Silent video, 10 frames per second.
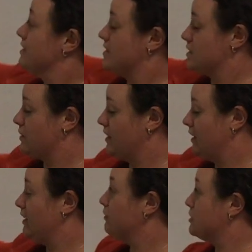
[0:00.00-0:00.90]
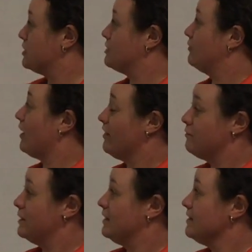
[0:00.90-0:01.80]
is this one here, which is 5
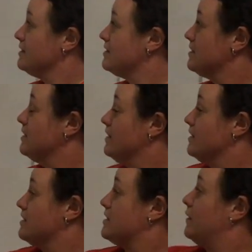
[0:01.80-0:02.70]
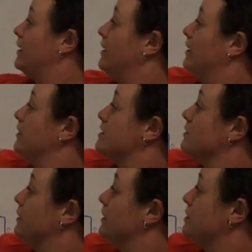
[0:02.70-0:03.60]
meters. So
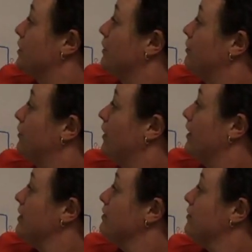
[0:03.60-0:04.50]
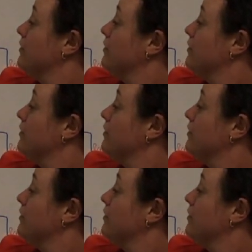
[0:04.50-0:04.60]
we need to go 5